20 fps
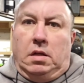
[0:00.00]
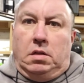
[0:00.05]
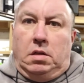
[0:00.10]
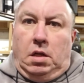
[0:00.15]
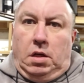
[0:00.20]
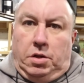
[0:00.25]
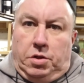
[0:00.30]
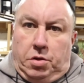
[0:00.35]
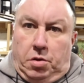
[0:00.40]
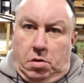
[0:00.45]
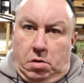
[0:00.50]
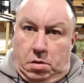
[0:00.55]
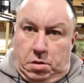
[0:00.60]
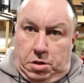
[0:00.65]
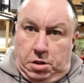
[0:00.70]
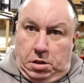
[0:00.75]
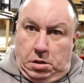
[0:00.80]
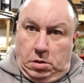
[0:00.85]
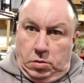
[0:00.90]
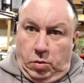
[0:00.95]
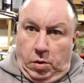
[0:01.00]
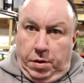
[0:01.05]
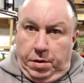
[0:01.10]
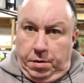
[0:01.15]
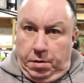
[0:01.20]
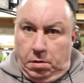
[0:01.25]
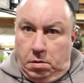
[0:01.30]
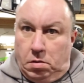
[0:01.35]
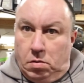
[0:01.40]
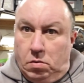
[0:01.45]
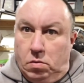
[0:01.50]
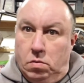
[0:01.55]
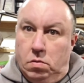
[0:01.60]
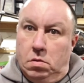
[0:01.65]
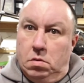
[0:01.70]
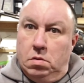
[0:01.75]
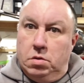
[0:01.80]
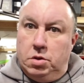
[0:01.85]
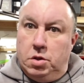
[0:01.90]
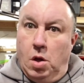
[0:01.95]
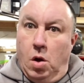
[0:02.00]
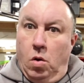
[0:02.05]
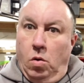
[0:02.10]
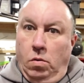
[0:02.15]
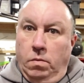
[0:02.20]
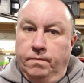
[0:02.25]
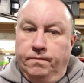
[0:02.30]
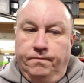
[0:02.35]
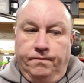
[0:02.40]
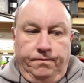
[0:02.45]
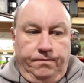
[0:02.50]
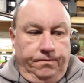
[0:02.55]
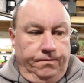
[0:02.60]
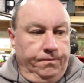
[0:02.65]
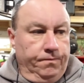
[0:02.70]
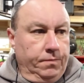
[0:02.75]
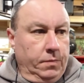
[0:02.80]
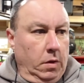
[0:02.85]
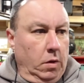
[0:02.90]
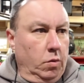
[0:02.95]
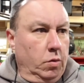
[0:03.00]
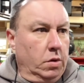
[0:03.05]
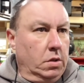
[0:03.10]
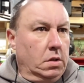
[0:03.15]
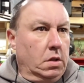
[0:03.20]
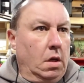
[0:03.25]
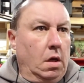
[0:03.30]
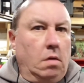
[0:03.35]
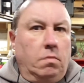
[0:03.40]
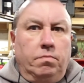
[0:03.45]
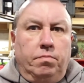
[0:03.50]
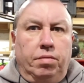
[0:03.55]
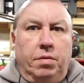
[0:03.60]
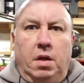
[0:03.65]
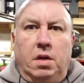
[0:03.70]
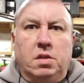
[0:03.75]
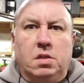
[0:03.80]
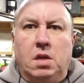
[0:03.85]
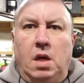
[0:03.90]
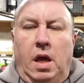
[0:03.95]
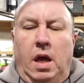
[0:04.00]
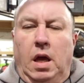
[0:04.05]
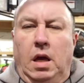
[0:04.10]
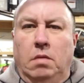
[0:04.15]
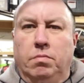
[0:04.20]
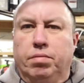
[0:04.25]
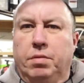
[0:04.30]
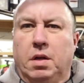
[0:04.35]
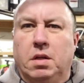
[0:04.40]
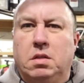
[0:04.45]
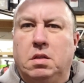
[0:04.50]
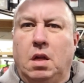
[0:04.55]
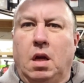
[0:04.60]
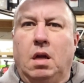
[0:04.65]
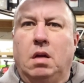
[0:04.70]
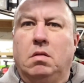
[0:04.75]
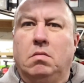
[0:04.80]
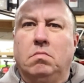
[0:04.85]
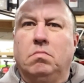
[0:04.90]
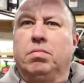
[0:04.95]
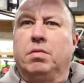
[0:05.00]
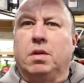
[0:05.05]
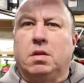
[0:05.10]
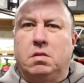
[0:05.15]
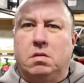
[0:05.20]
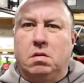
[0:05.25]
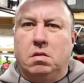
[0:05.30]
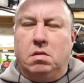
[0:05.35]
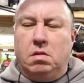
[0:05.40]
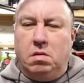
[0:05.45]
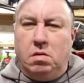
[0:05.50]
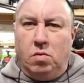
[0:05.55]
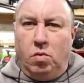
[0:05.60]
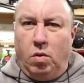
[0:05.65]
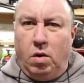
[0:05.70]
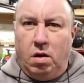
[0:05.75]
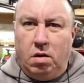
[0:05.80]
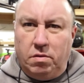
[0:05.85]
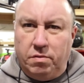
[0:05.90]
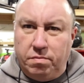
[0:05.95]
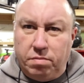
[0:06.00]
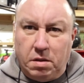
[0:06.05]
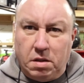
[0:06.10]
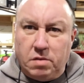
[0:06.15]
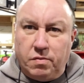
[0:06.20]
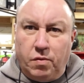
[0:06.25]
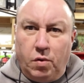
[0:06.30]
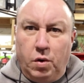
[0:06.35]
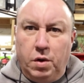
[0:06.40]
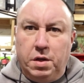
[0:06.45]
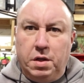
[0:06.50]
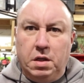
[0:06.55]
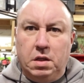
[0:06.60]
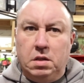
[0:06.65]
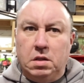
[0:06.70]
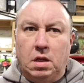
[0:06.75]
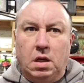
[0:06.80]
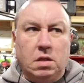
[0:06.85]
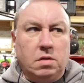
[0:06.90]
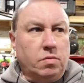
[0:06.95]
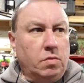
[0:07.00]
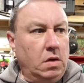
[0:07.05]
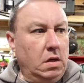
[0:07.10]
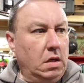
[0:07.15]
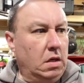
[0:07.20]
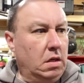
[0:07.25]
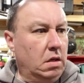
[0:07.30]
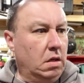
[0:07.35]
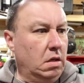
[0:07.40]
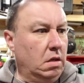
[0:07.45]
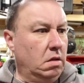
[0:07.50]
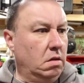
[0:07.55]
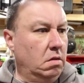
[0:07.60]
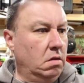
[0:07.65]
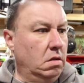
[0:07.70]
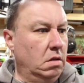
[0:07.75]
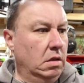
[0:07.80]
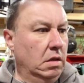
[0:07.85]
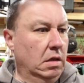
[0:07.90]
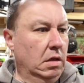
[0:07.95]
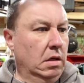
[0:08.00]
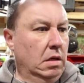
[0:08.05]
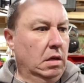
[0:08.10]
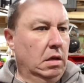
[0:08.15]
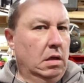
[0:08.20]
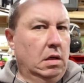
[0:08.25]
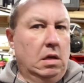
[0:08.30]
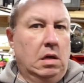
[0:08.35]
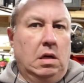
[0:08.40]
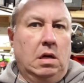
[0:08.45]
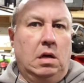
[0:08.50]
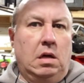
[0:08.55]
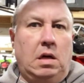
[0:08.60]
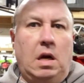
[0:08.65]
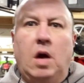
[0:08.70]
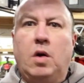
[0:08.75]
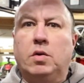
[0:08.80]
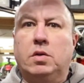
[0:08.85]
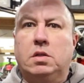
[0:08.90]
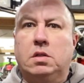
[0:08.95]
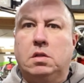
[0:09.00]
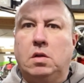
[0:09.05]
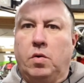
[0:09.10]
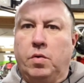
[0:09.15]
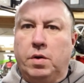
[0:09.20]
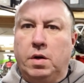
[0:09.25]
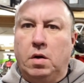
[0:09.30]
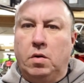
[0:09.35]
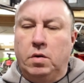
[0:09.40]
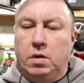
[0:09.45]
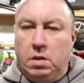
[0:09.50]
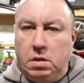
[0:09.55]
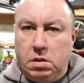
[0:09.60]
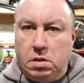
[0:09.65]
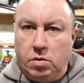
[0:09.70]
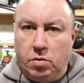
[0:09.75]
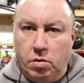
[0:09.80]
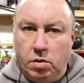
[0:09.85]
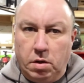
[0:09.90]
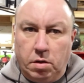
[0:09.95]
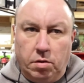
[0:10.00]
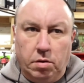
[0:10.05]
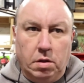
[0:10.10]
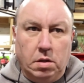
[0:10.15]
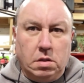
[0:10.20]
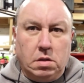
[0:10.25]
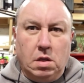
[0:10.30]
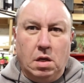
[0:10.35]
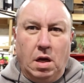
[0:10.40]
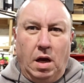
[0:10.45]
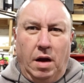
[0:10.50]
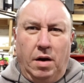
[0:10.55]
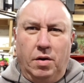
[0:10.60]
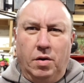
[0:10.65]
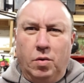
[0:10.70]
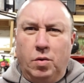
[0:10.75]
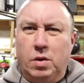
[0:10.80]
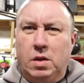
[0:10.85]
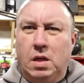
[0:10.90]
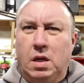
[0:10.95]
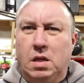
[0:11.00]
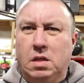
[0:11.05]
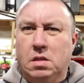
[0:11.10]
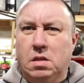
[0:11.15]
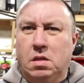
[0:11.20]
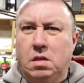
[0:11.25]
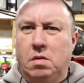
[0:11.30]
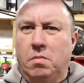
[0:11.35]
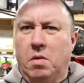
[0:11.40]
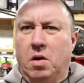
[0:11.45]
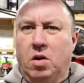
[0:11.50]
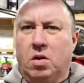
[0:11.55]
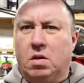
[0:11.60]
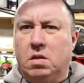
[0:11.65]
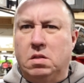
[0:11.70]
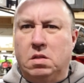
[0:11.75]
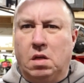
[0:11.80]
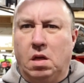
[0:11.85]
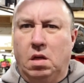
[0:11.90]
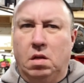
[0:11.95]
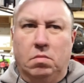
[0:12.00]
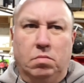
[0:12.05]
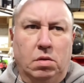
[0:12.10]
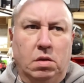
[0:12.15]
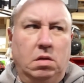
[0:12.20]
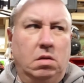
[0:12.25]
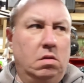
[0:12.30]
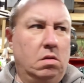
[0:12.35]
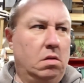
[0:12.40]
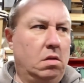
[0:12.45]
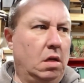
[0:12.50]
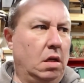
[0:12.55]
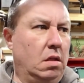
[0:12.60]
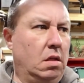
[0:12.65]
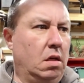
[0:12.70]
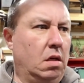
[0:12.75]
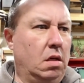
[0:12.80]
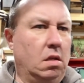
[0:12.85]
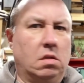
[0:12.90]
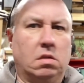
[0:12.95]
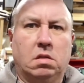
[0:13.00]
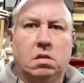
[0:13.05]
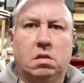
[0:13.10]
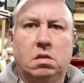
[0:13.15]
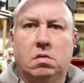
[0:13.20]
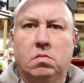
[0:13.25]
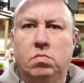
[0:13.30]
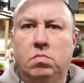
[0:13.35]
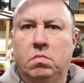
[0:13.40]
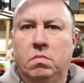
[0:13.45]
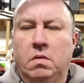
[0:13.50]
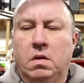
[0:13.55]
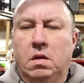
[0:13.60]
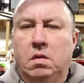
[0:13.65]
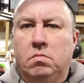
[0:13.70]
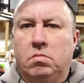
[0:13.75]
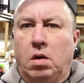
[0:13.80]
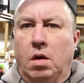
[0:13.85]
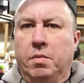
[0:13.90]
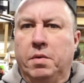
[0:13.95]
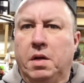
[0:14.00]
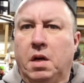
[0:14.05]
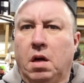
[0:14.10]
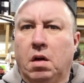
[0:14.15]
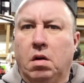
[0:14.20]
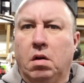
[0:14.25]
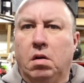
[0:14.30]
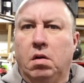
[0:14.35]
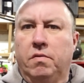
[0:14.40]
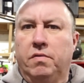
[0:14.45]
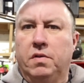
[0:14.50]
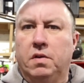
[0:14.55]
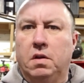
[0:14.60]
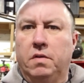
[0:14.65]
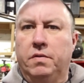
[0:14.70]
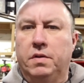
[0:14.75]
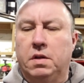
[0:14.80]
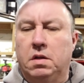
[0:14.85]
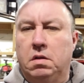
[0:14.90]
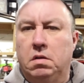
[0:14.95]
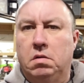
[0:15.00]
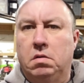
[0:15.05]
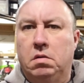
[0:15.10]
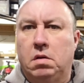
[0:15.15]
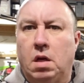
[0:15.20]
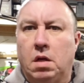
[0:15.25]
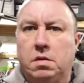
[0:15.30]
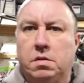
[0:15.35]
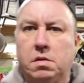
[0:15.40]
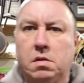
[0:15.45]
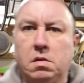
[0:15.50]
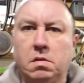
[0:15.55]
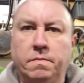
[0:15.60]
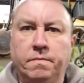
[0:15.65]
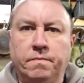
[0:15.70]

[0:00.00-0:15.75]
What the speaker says: t-shirt and jeans weather to snow. It was like +8, +10, +12, +14 last week, and now it's snowing out and it's 0 degrees. I don't know what that is on the American scale, but I think it's probably not good if you're living in Texas